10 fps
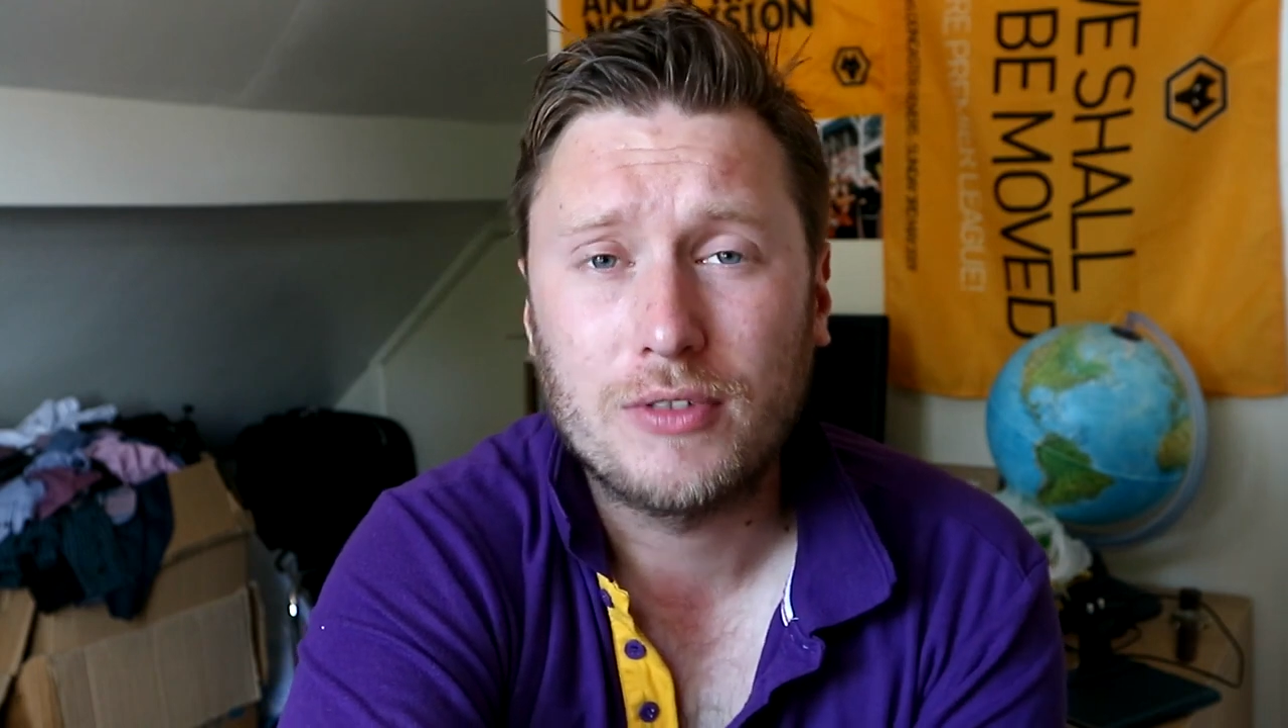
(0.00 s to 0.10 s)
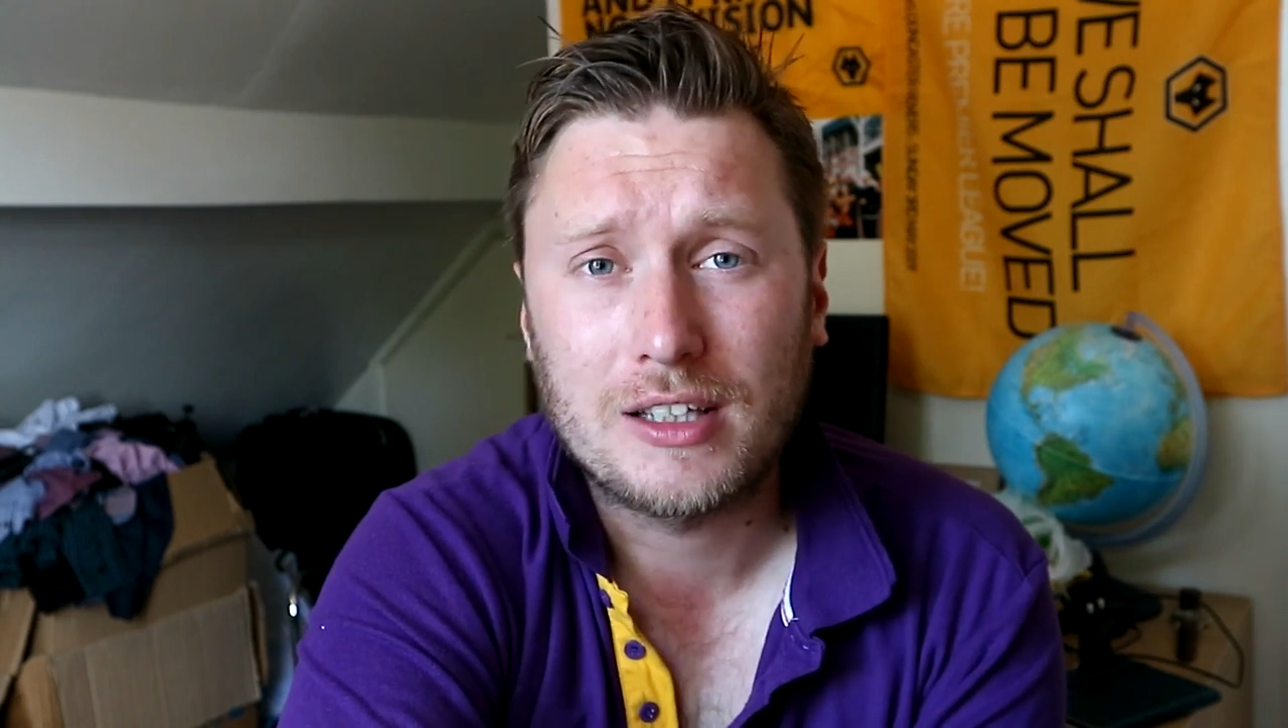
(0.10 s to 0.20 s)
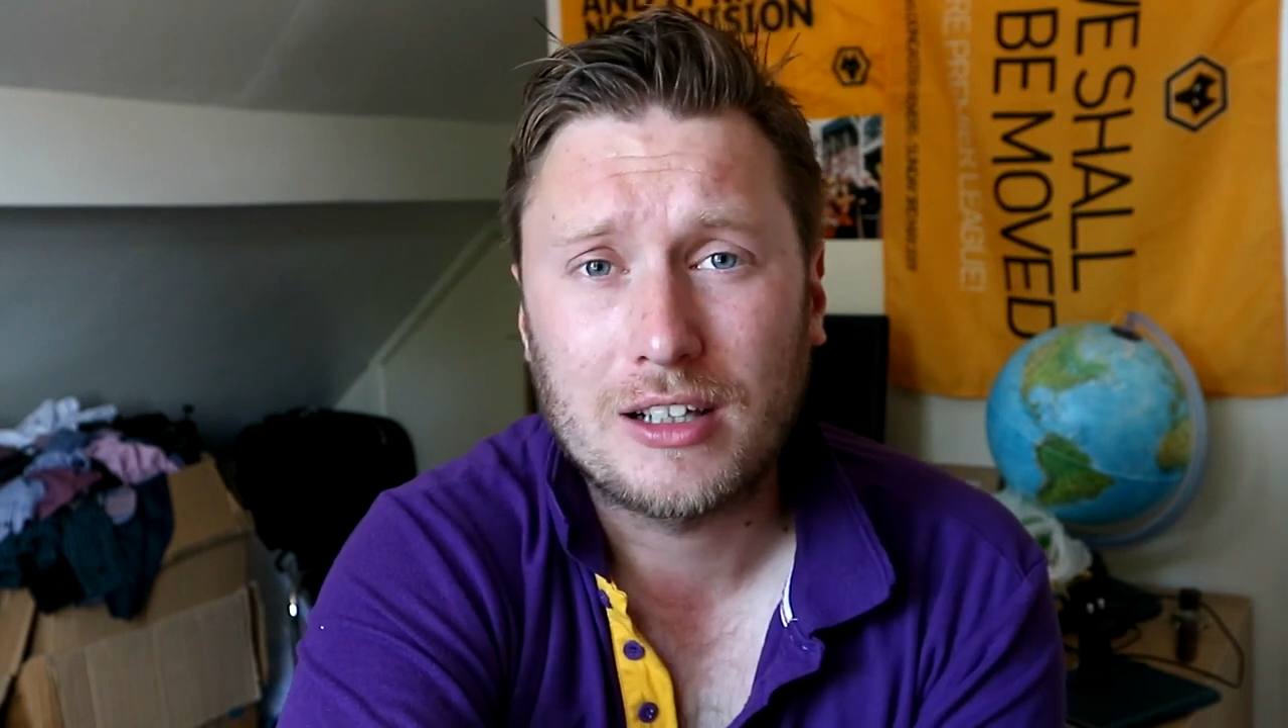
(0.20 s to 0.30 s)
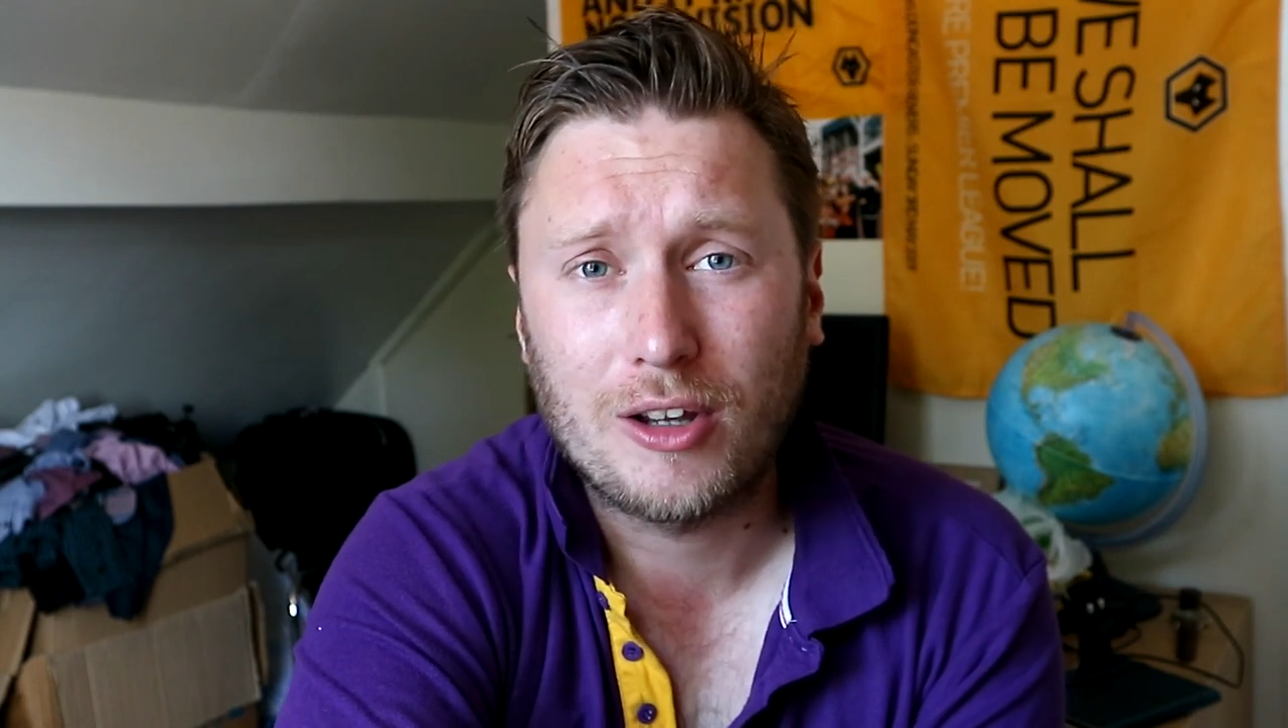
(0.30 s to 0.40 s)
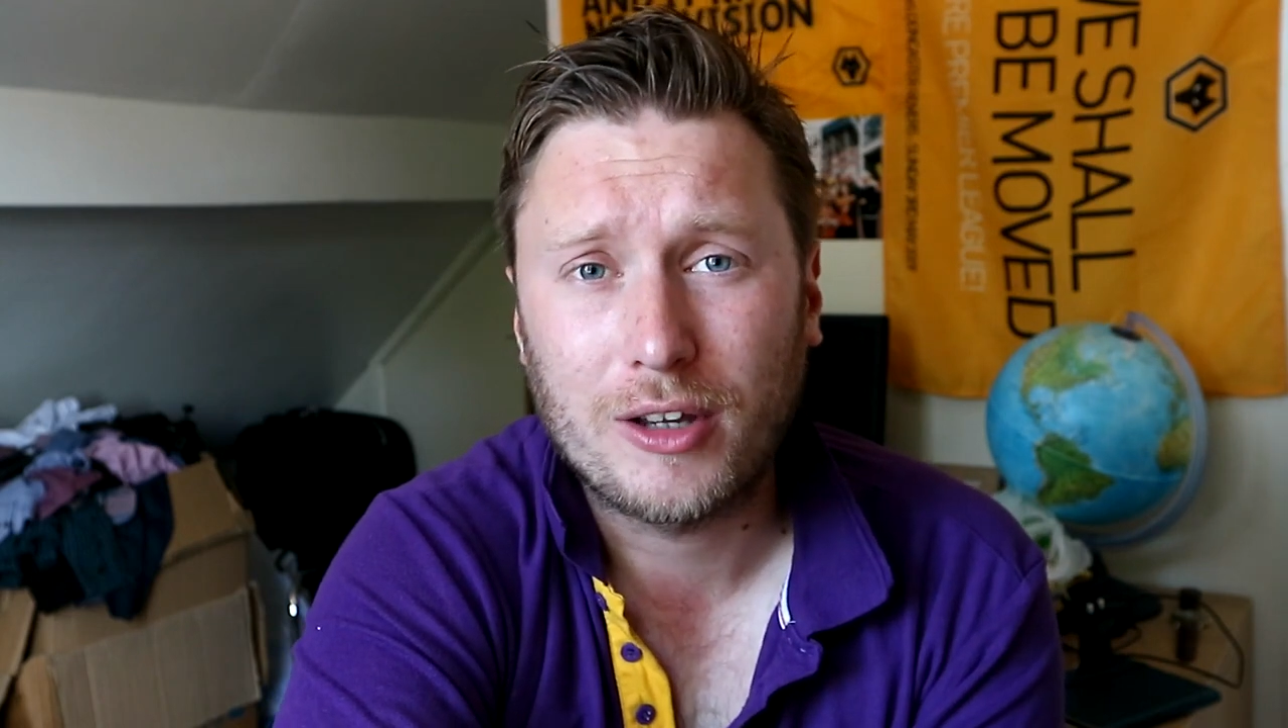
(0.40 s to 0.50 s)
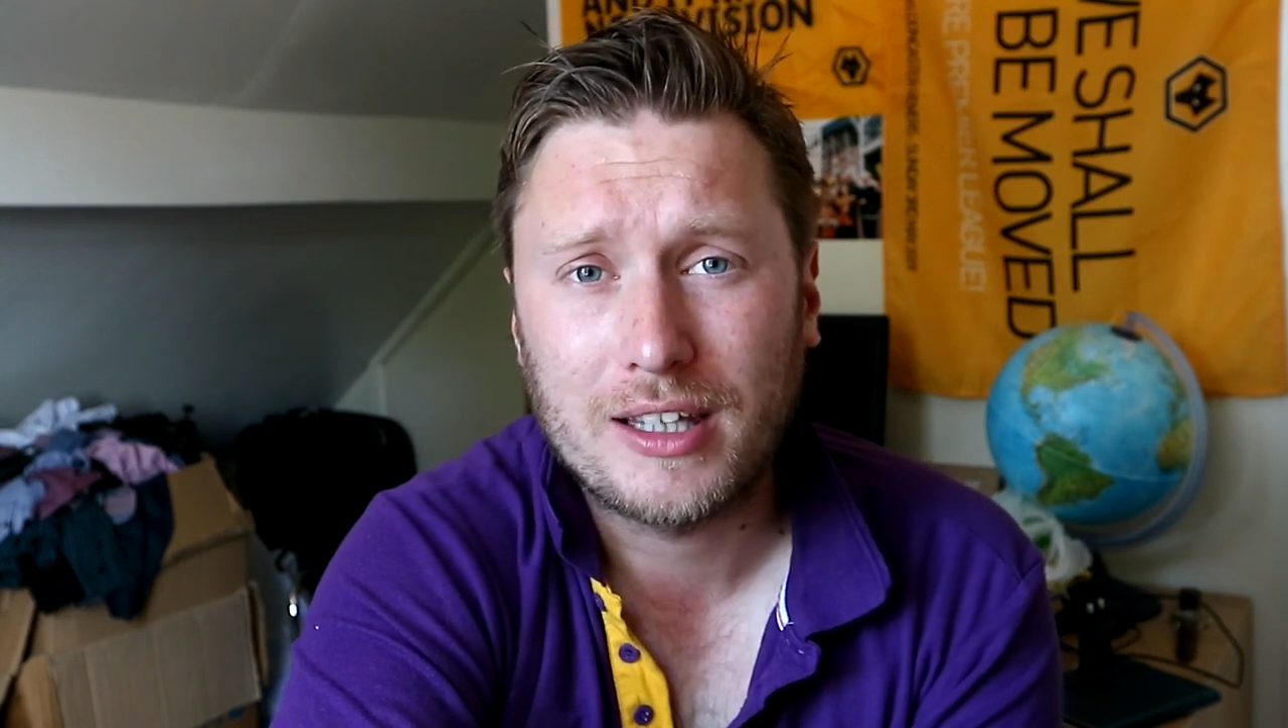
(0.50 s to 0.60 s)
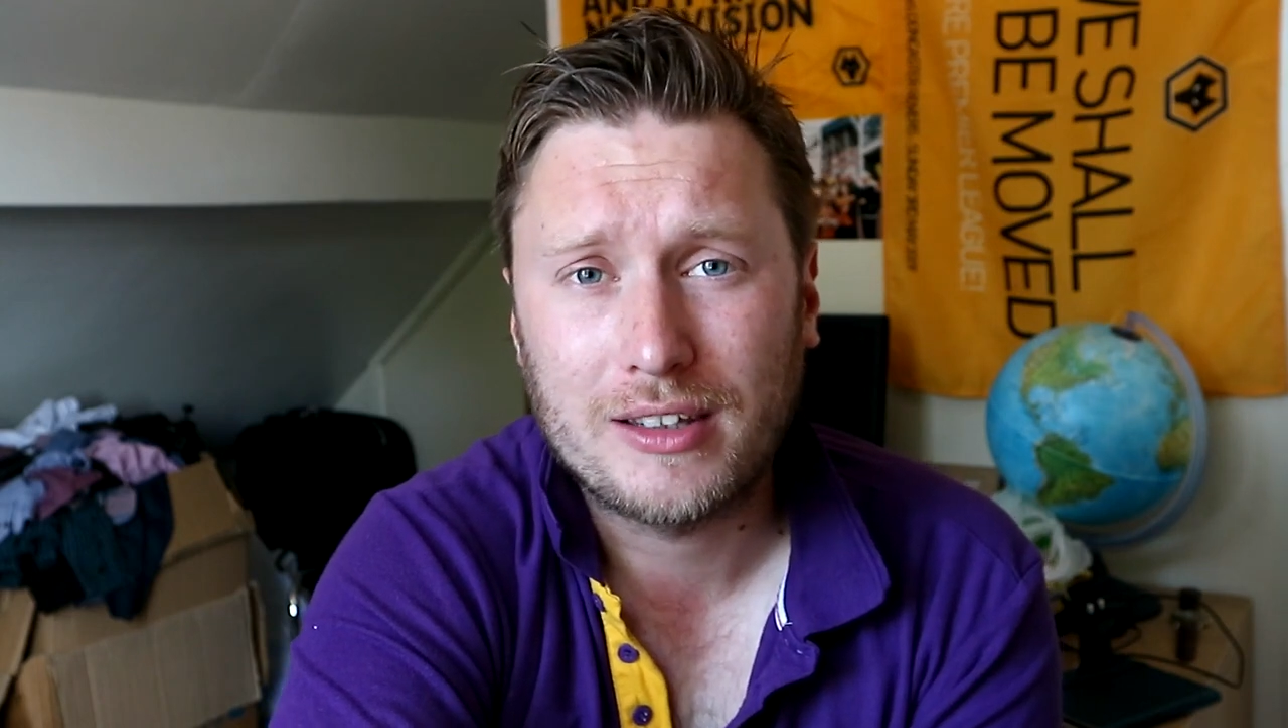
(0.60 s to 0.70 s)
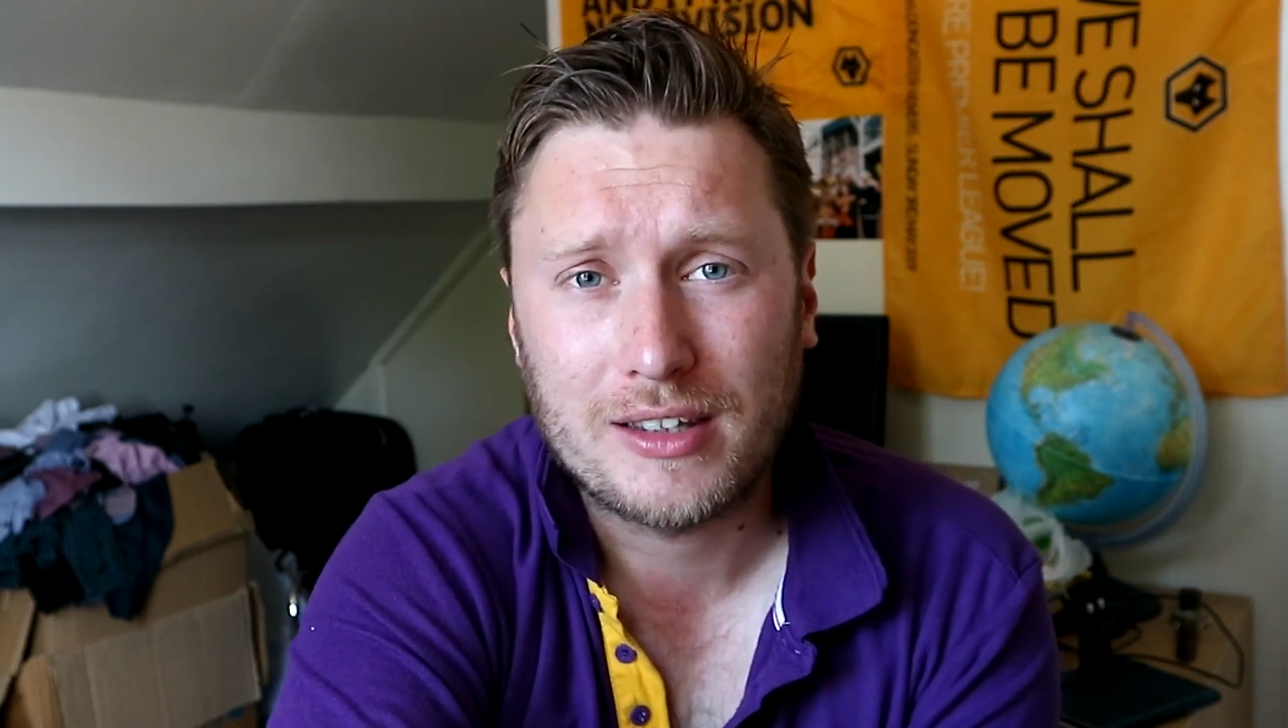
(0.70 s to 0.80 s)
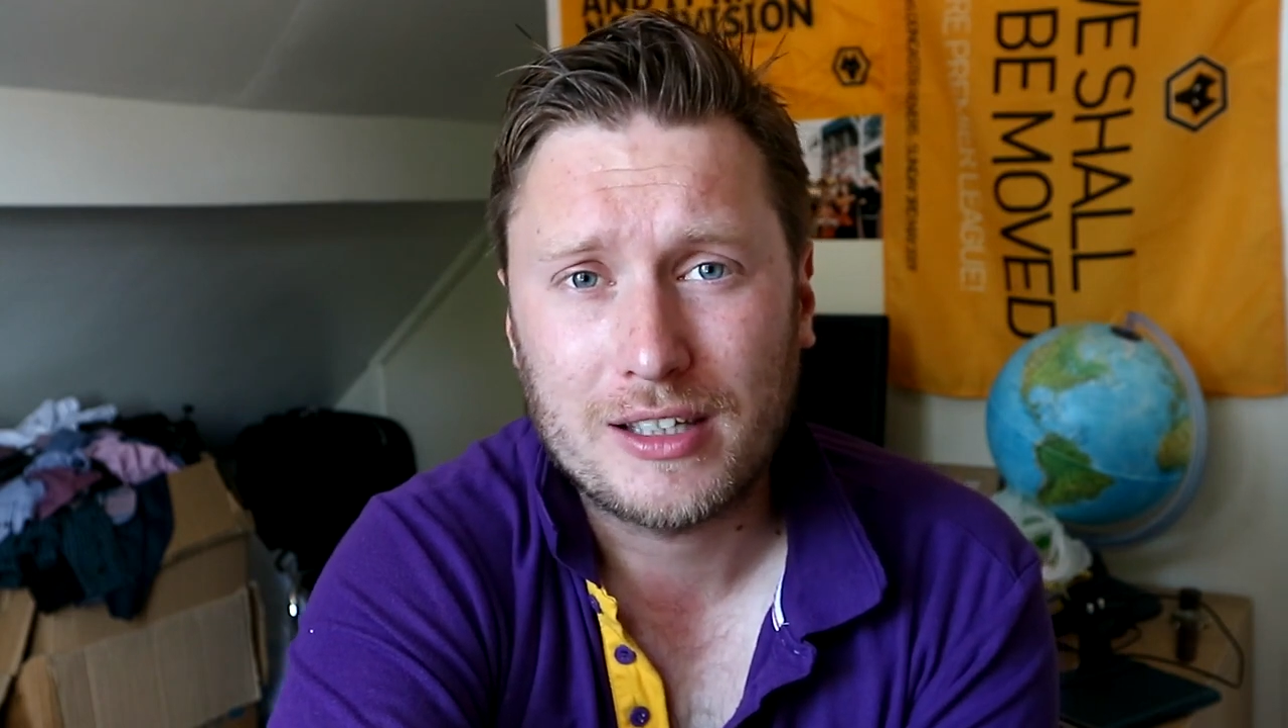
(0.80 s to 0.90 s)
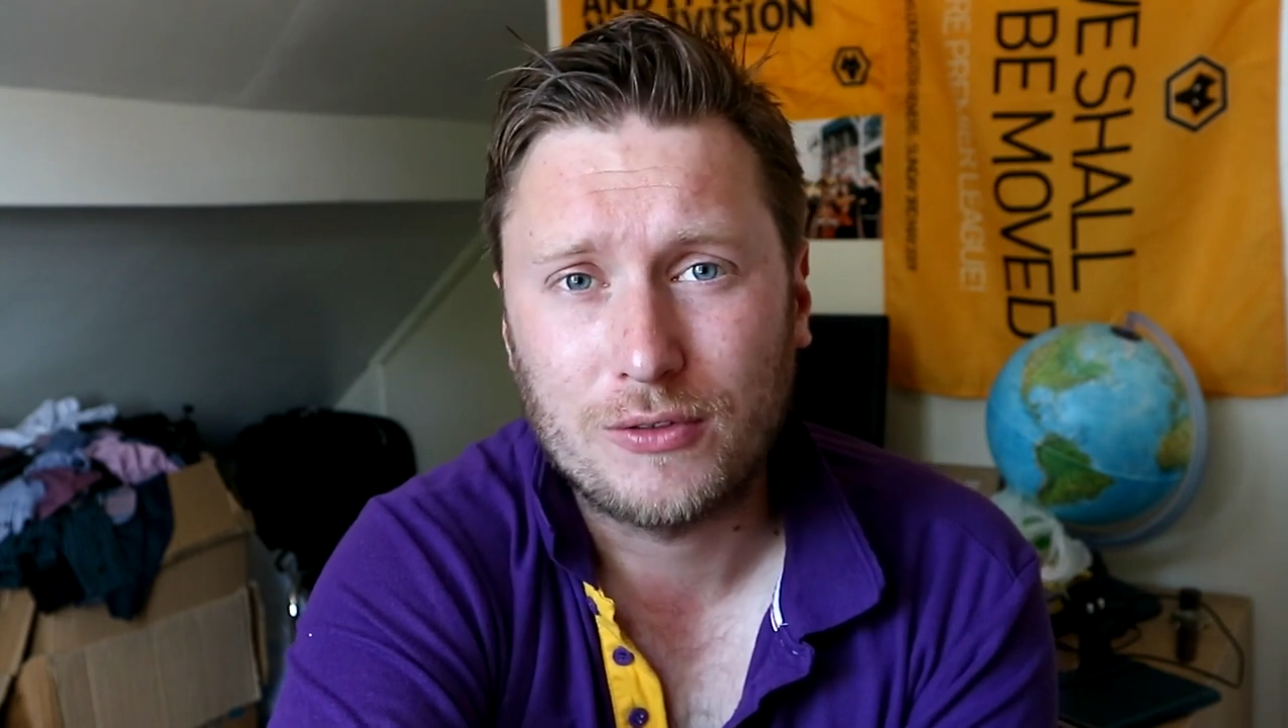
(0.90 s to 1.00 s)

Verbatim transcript: Don't forget to like